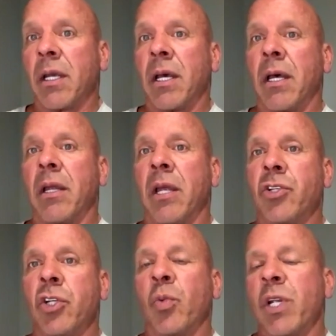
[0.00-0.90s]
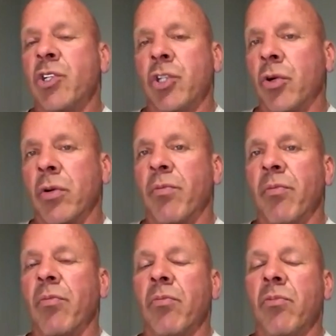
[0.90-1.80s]
until you reach your
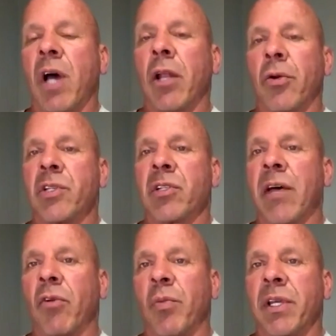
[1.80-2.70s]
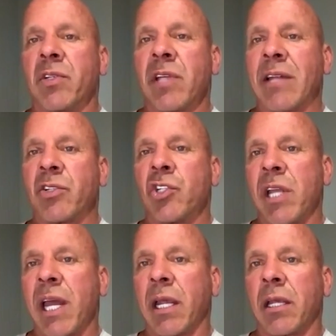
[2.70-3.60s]
tolerance level, because that's
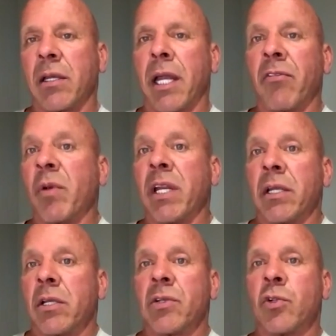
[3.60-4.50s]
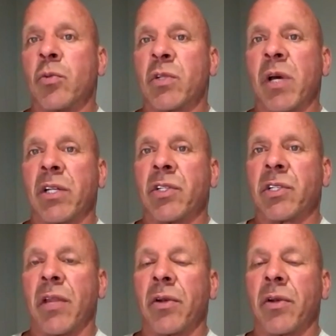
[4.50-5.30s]
genetic and not everybody can consume as much as others.